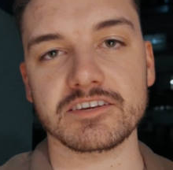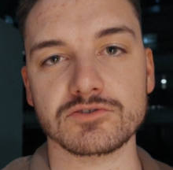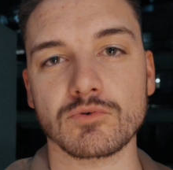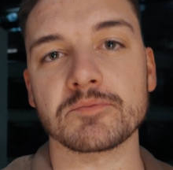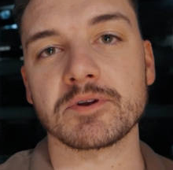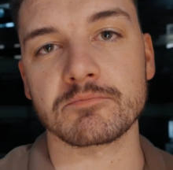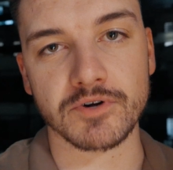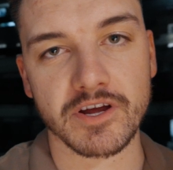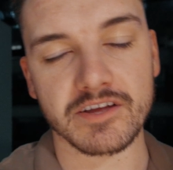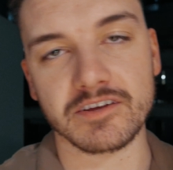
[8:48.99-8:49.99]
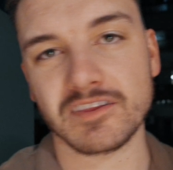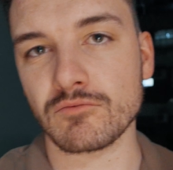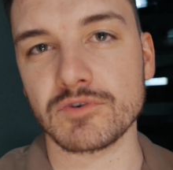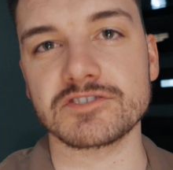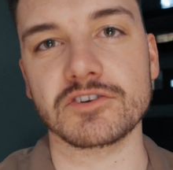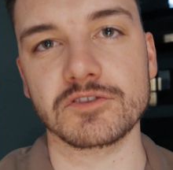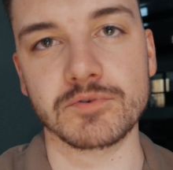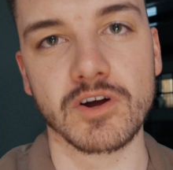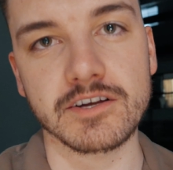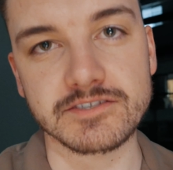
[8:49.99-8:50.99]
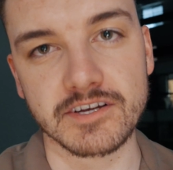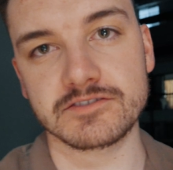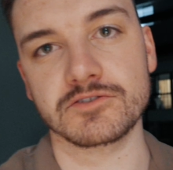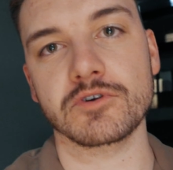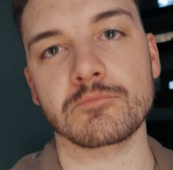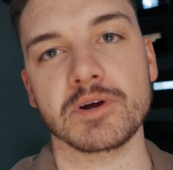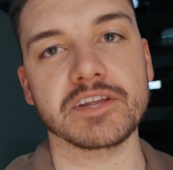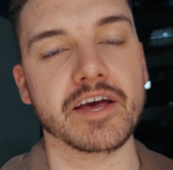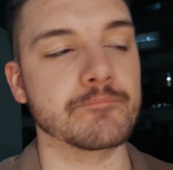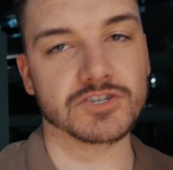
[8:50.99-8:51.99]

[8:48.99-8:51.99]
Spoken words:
a 20-minute break and then restart the process throughout my day.